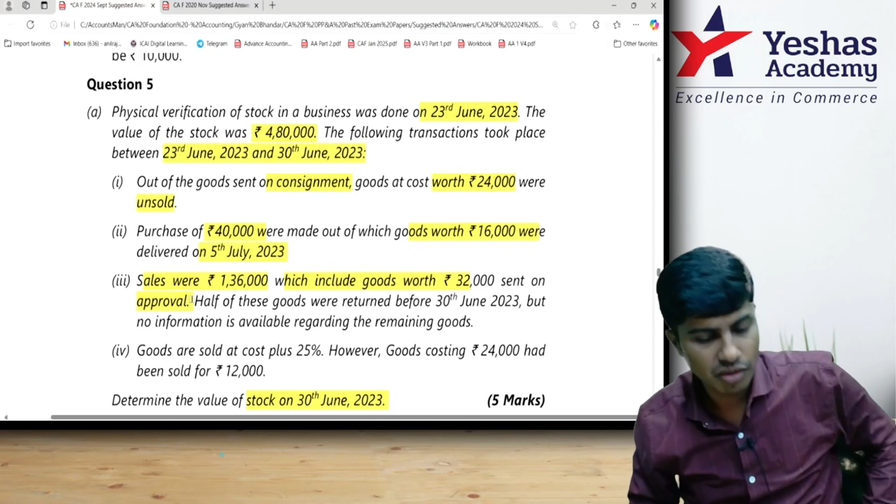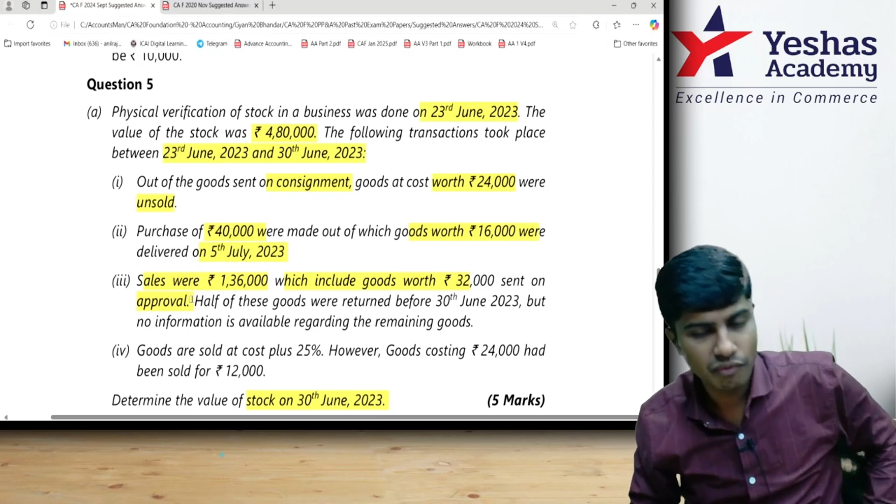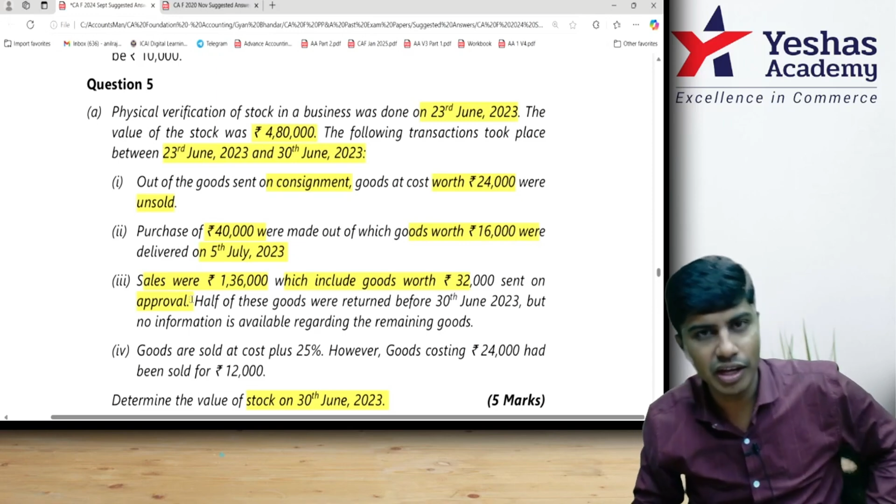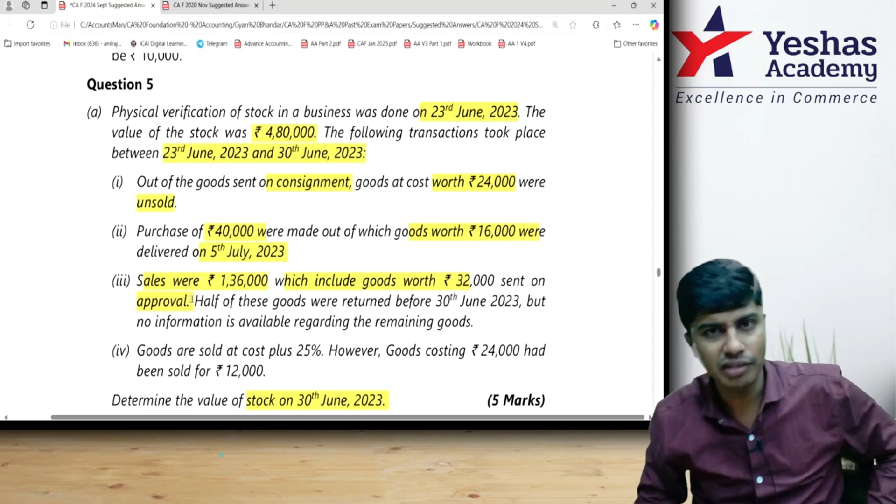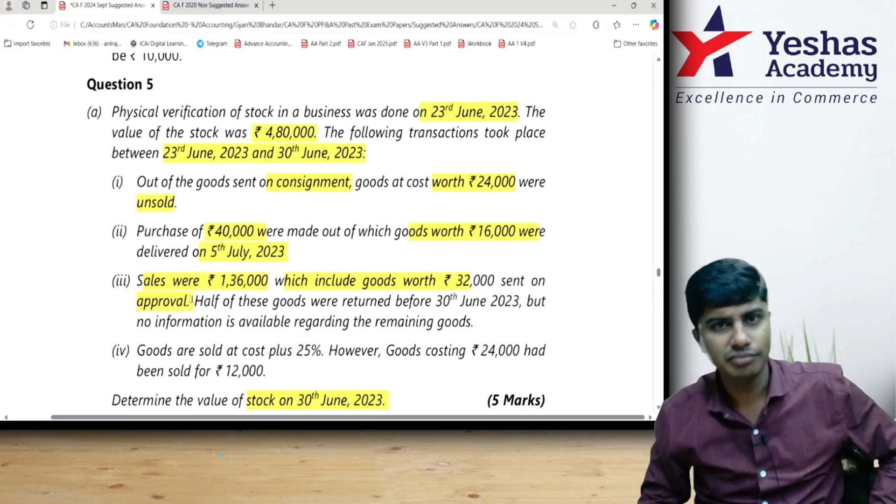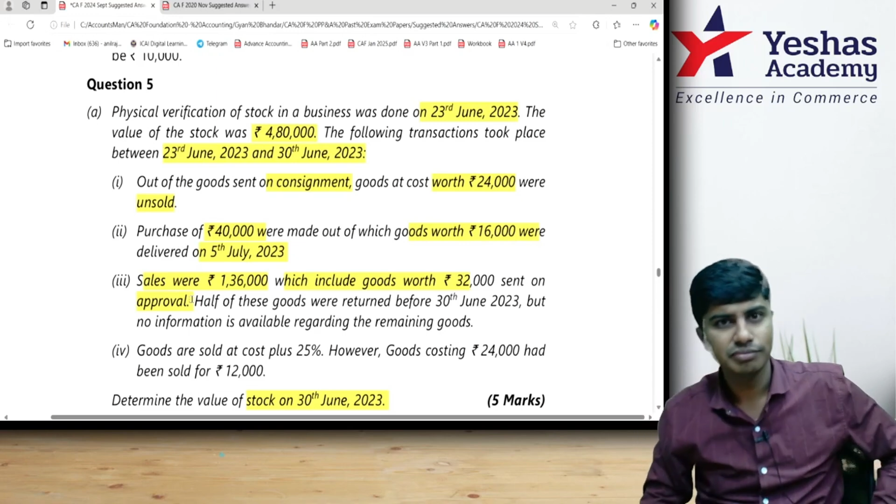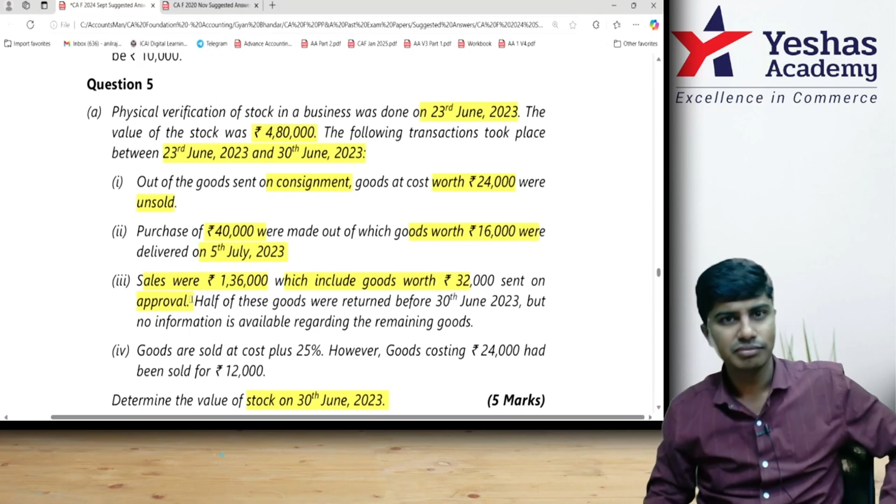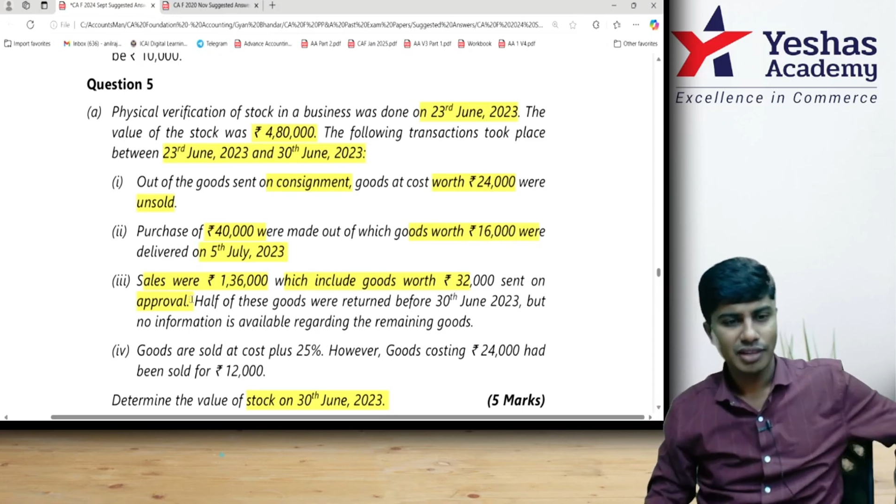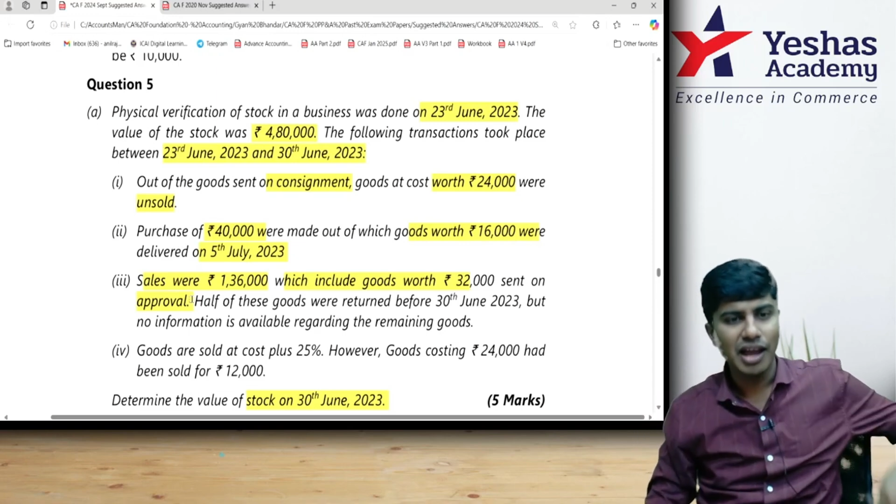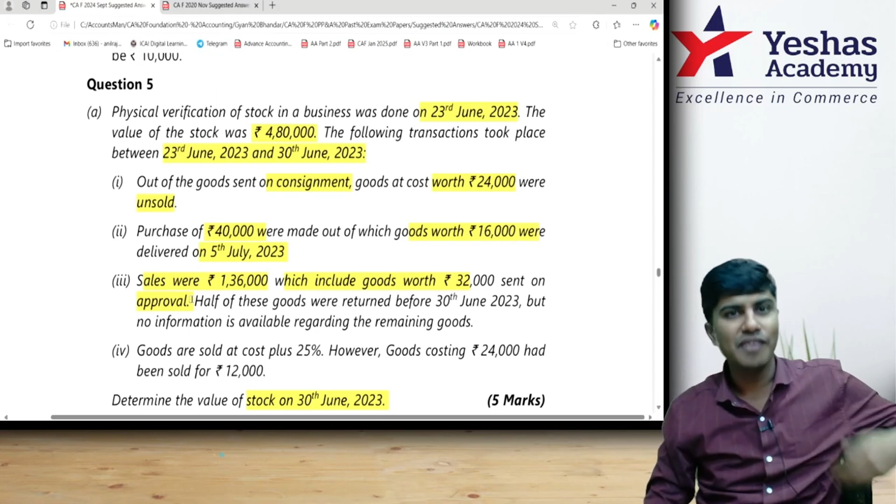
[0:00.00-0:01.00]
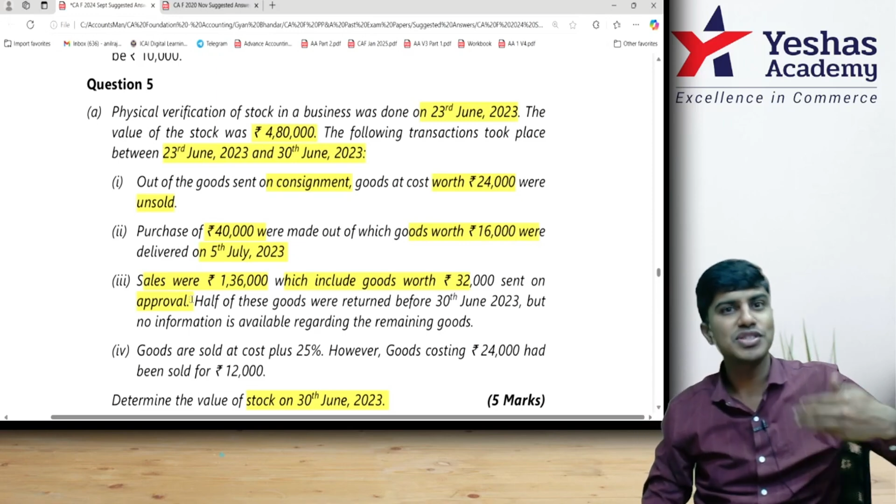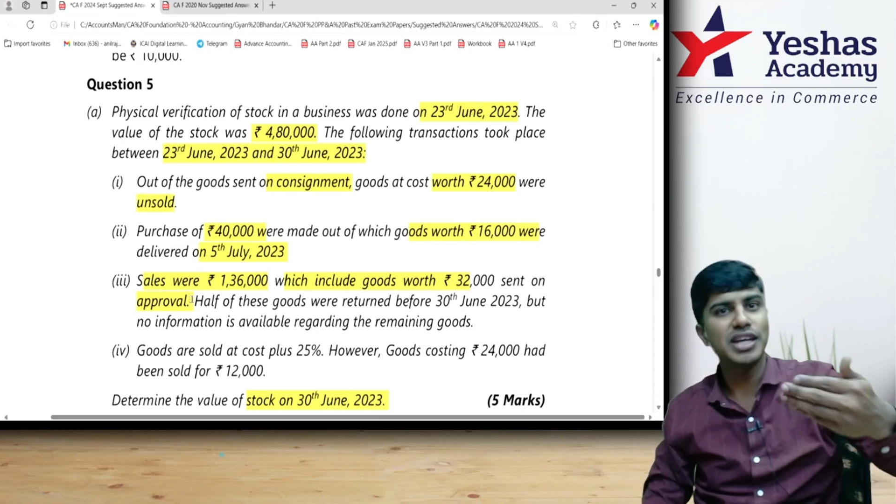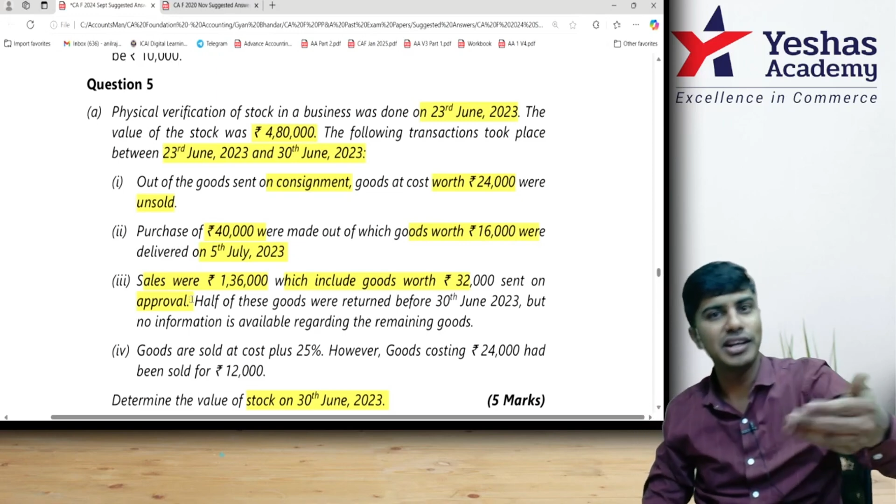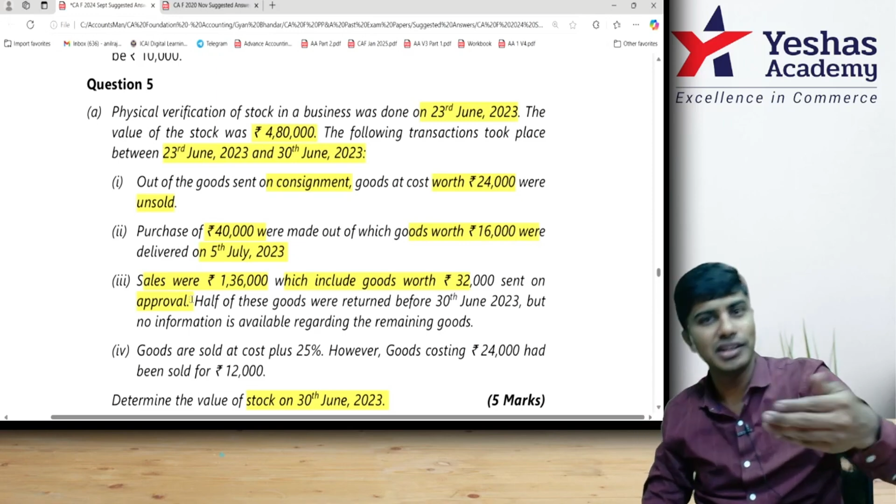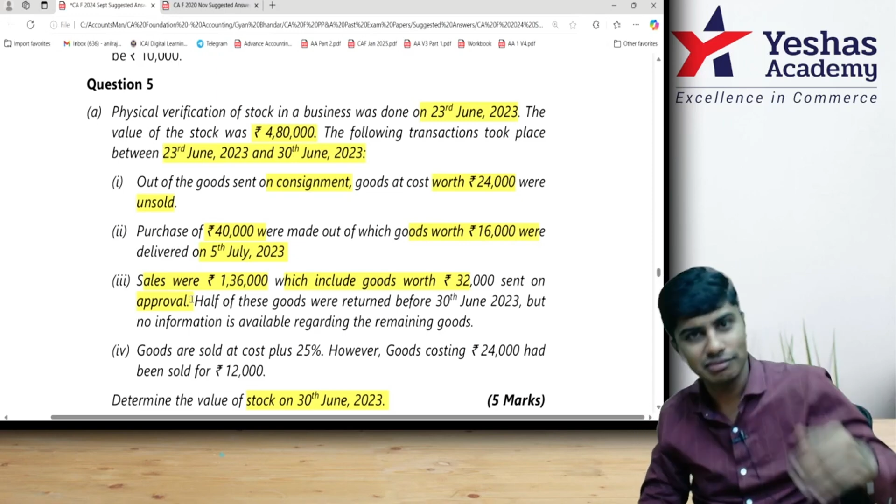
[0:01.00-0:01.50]
Why? I have
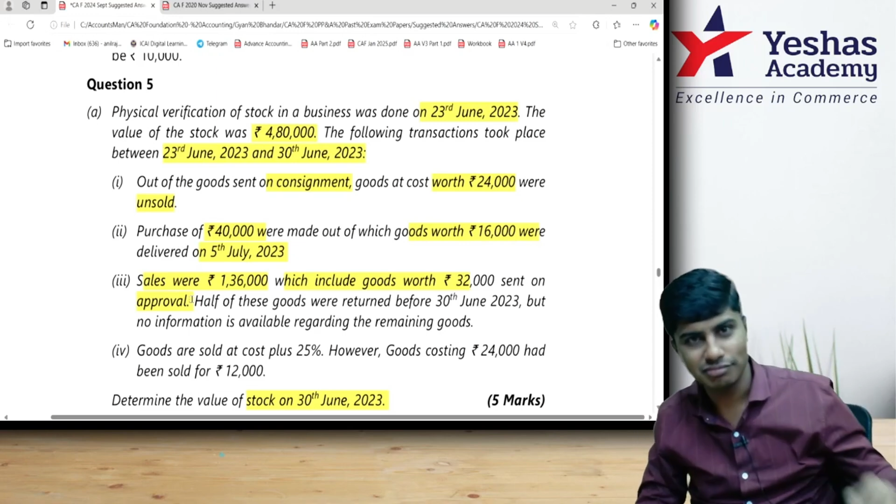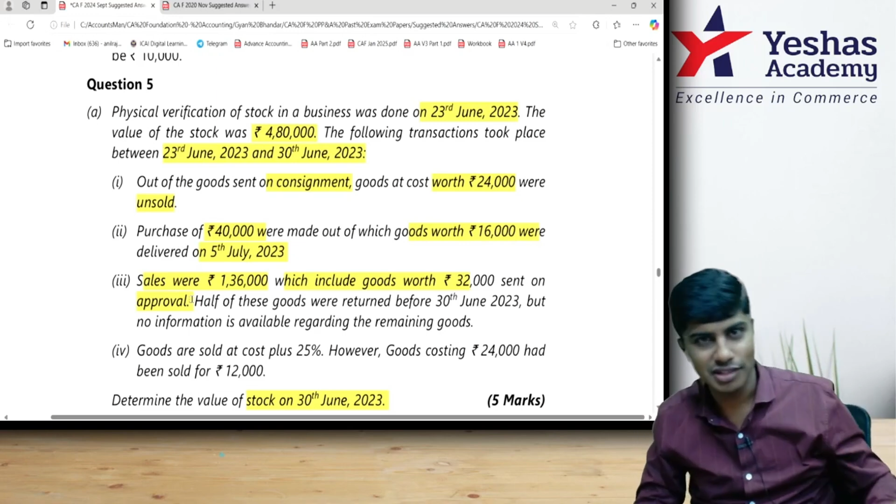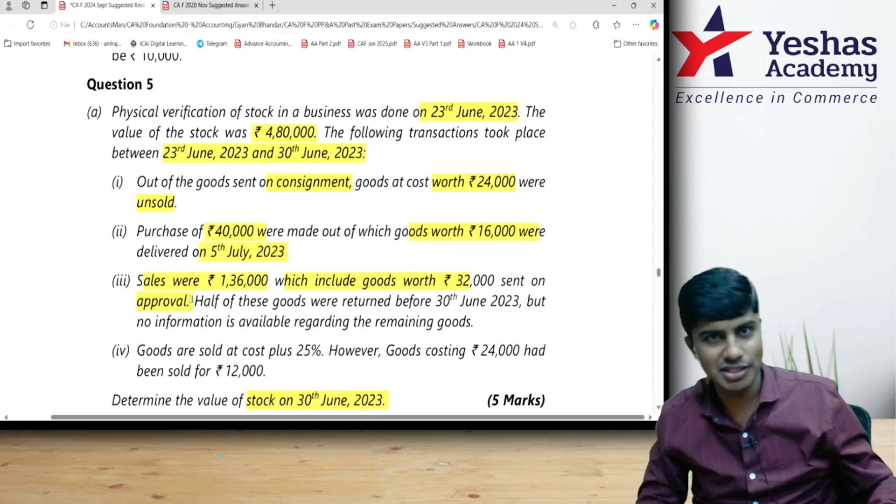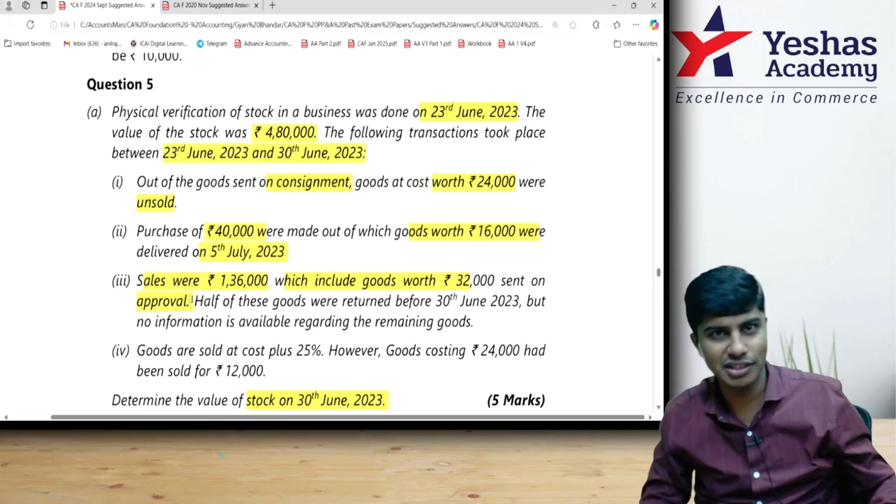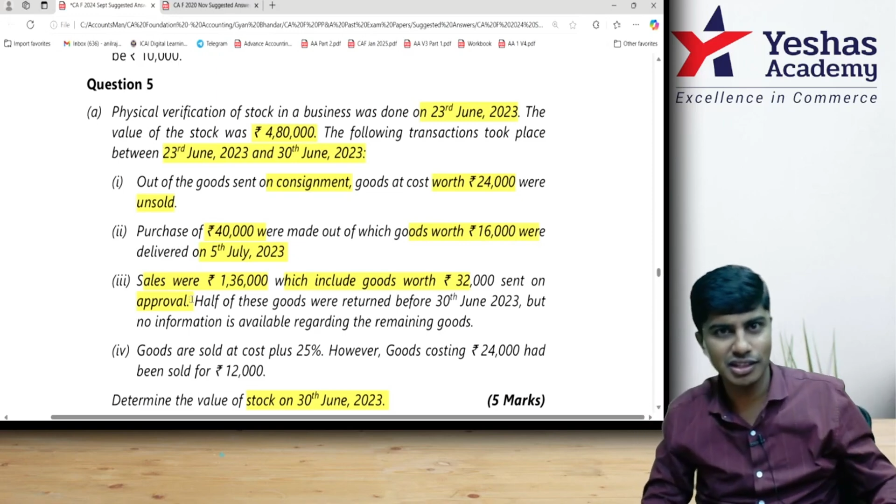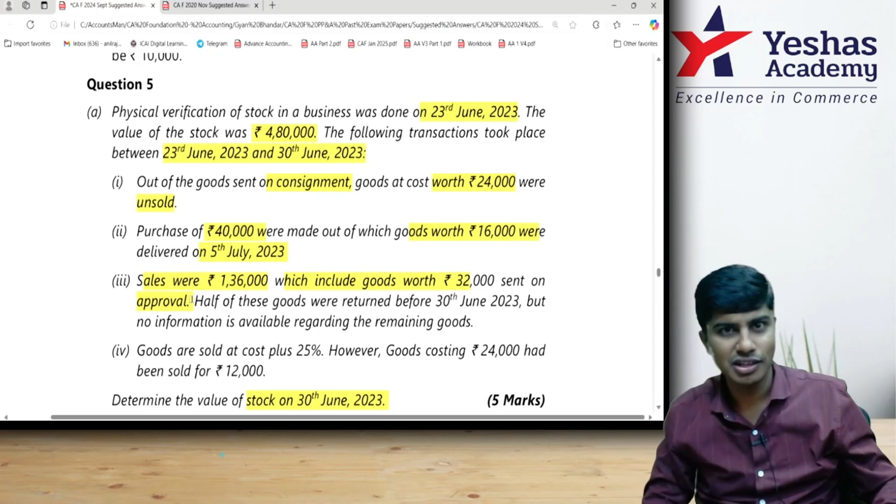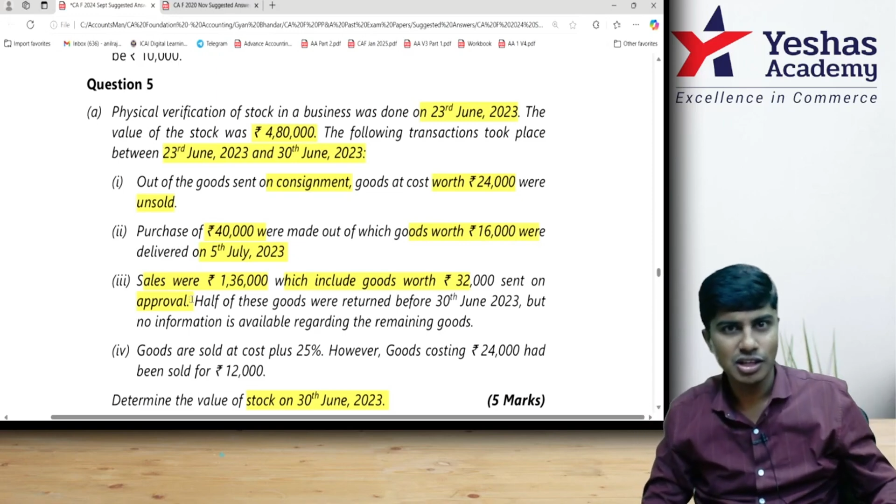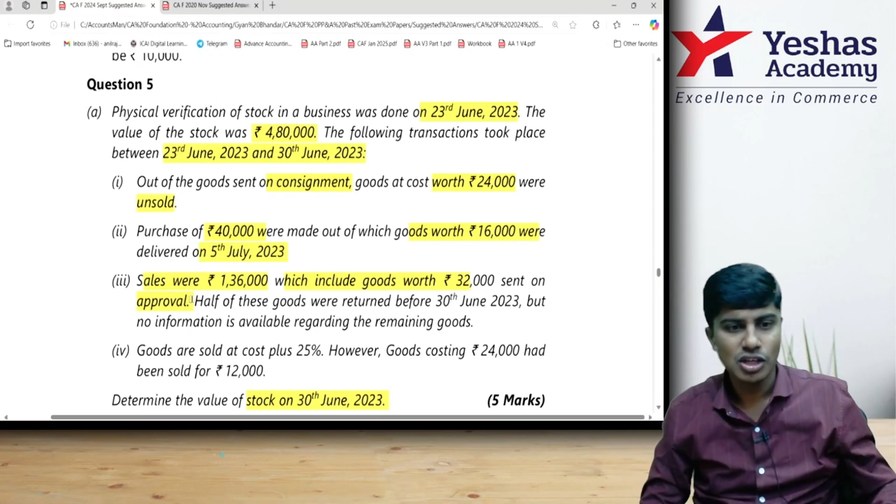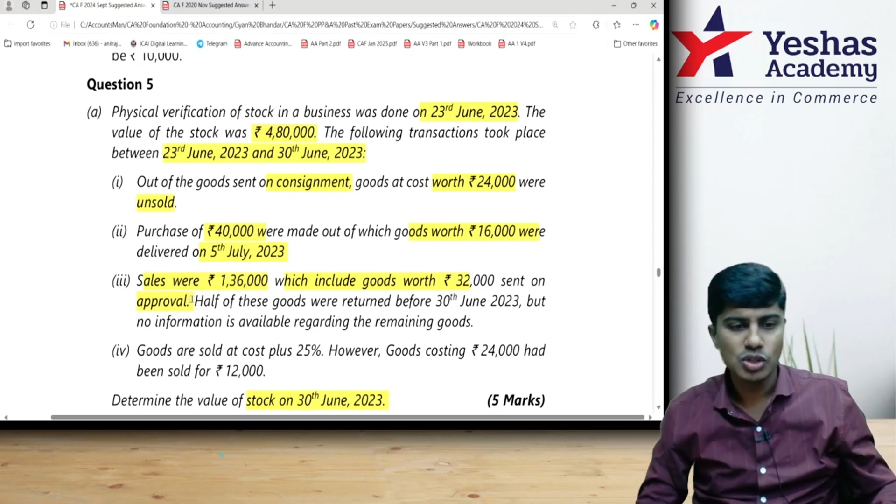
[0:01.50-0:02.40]
sent, isn't it?